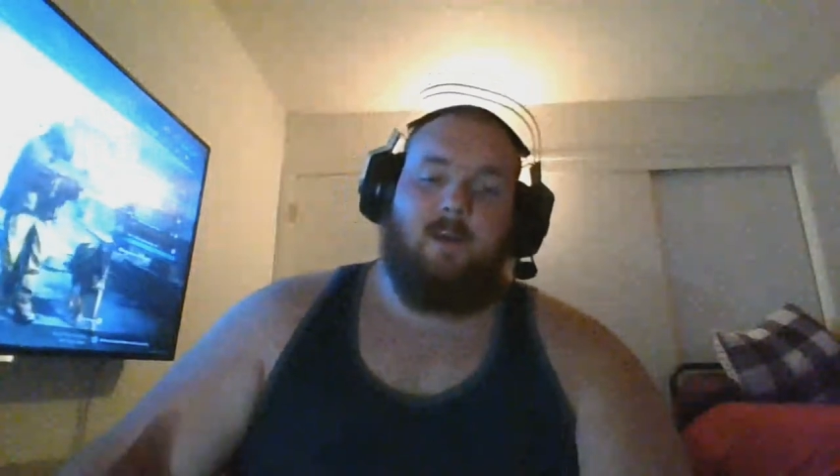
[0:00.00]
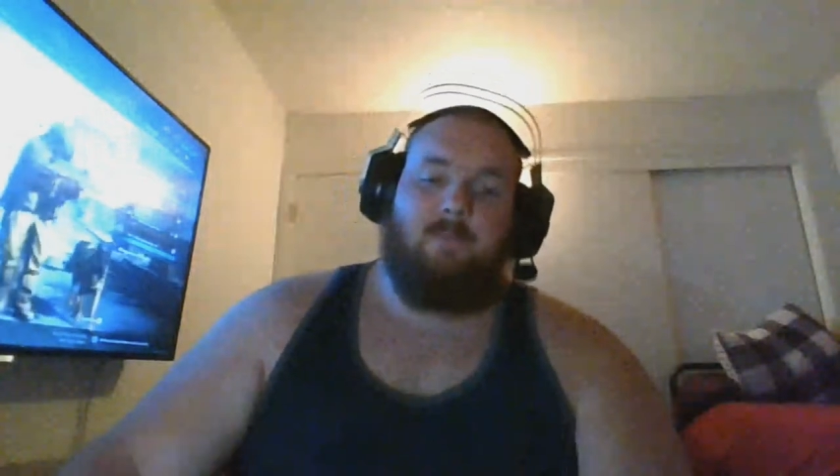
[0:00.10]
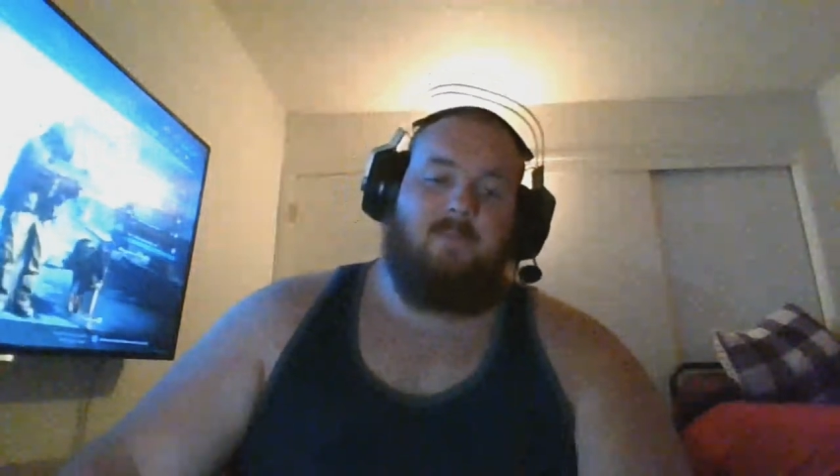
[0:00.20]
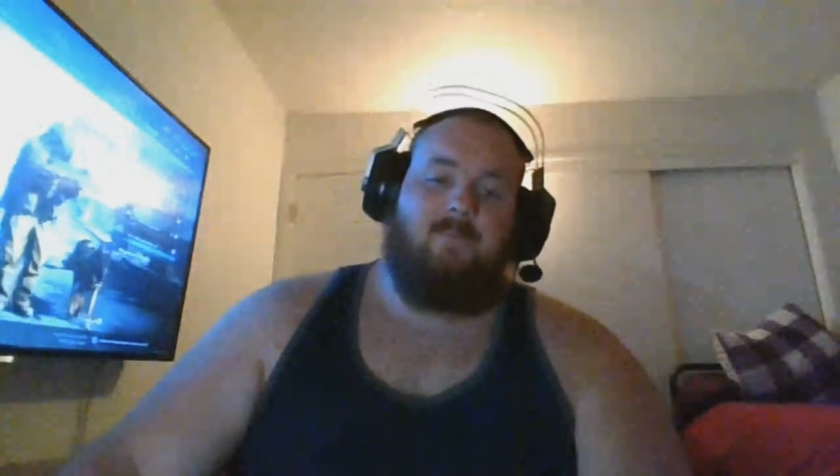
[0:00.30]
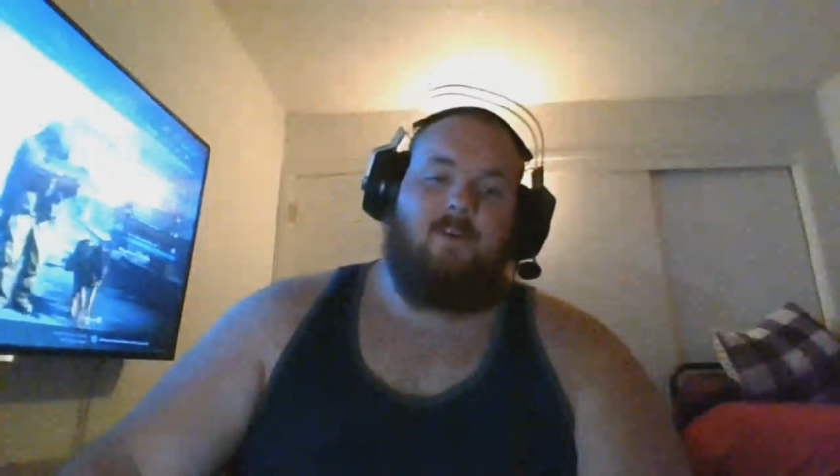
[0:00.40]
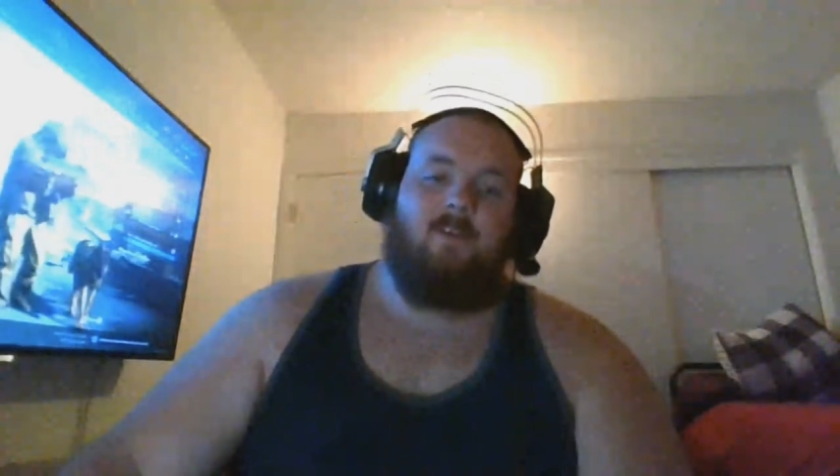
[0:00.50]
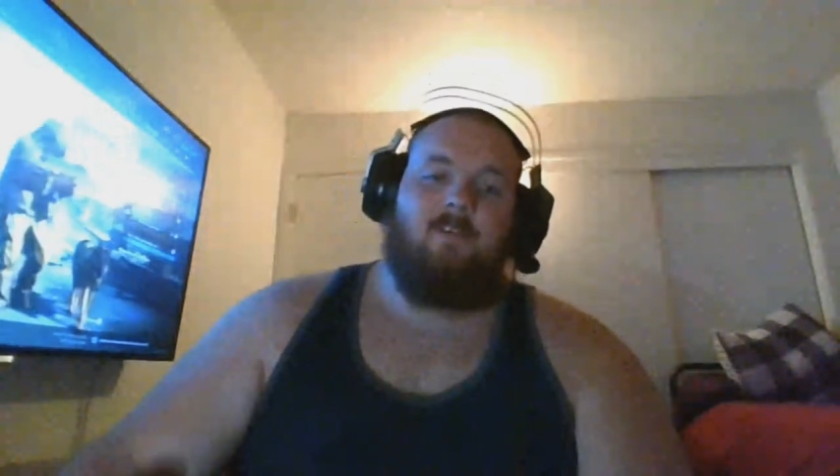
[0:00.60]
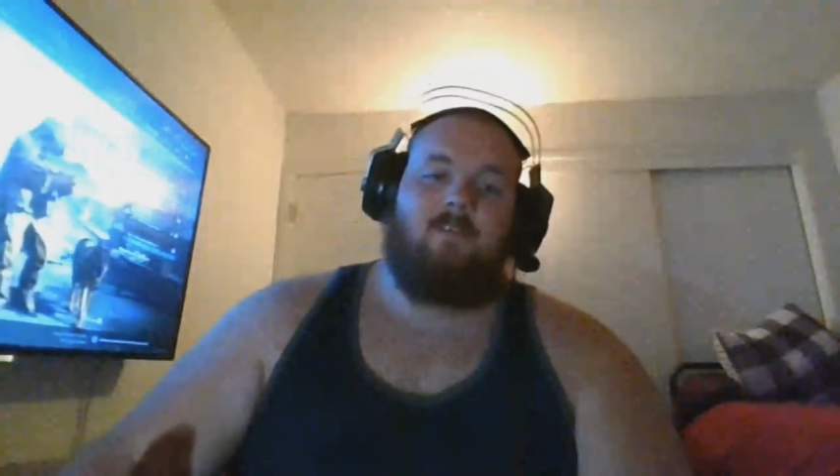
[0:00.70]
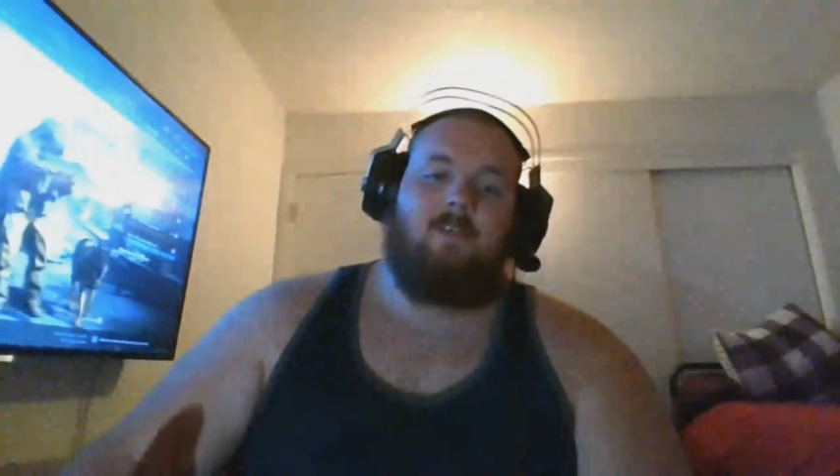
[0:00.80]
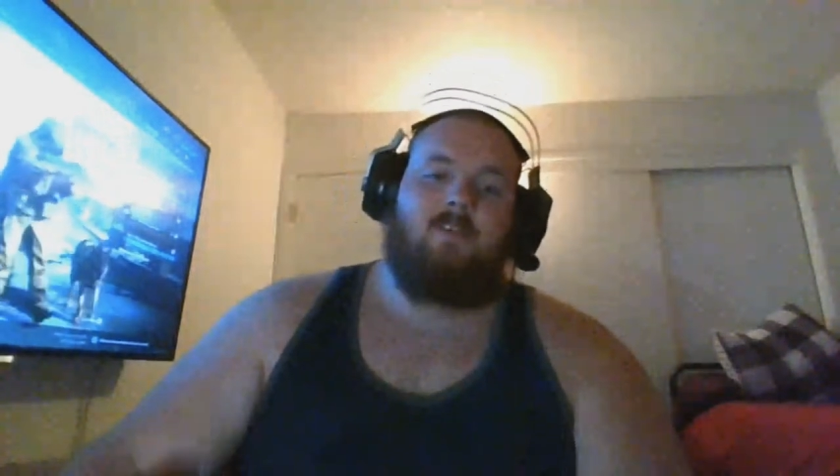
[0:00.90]
update
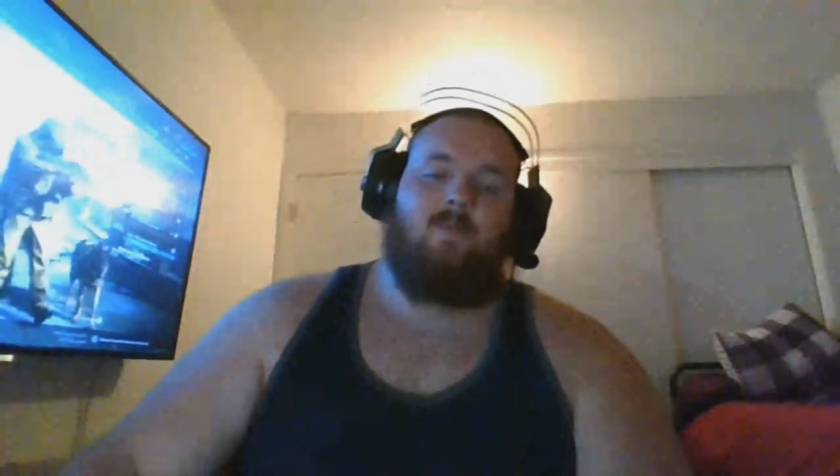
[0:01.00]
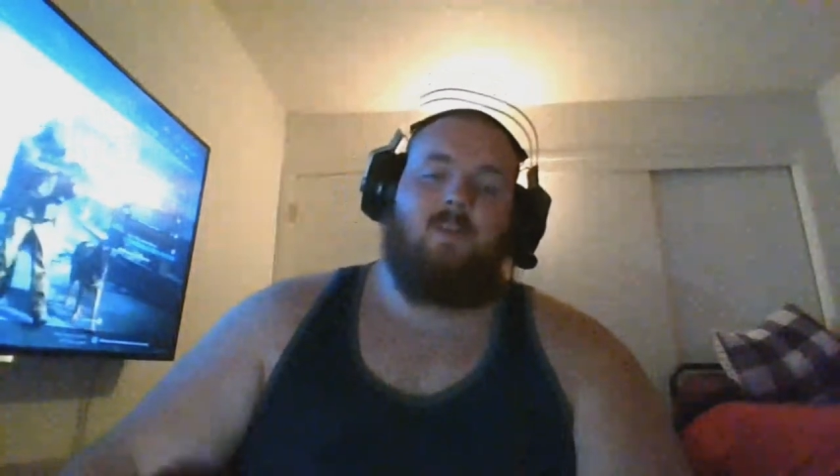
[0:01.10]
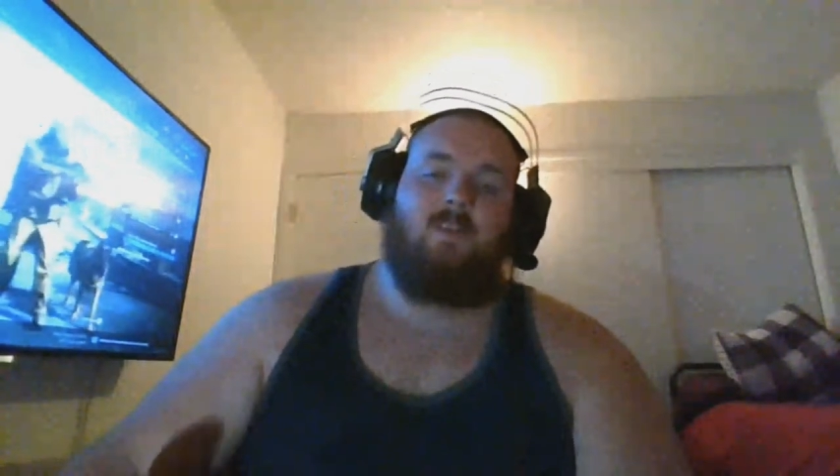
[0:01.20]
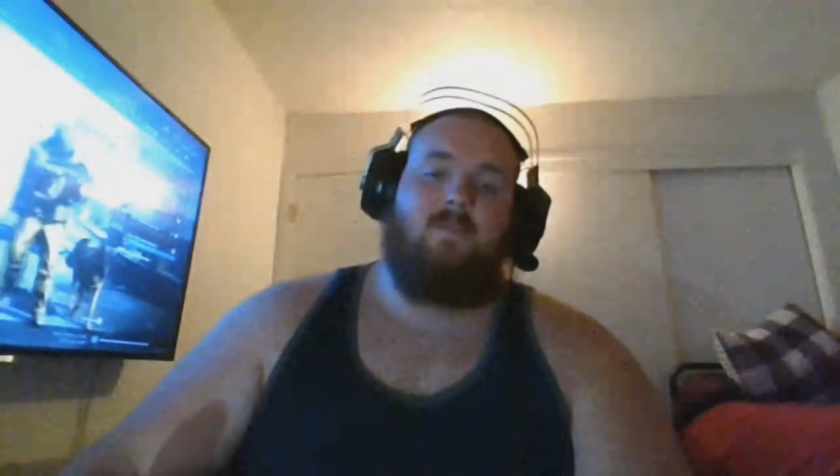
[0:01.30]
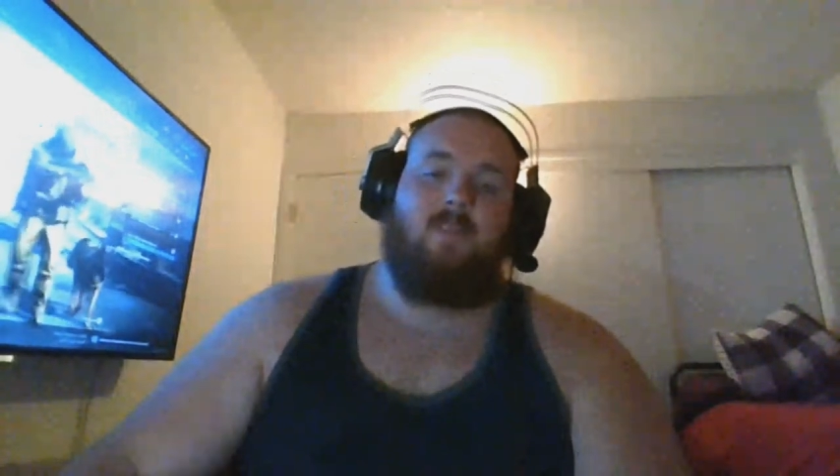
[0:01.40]
photos as well as